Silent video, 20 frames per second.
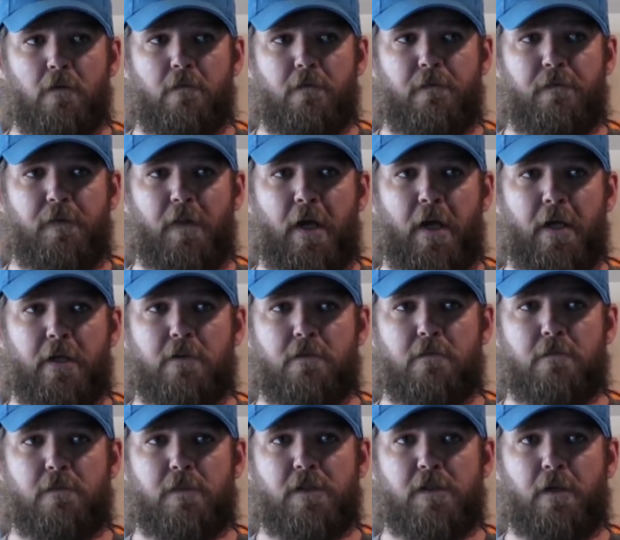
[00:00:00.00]
flat
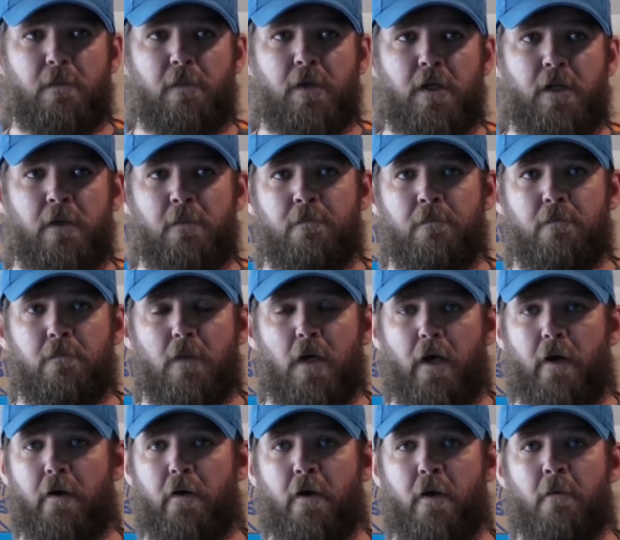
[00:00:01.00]
somebody,
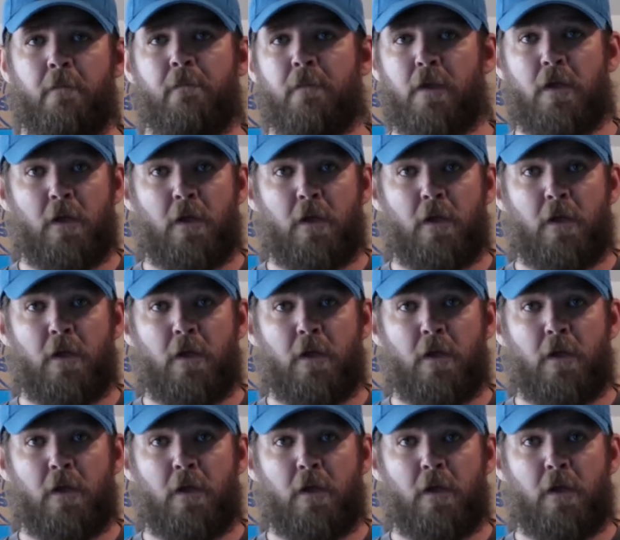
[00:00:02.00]
I don't know.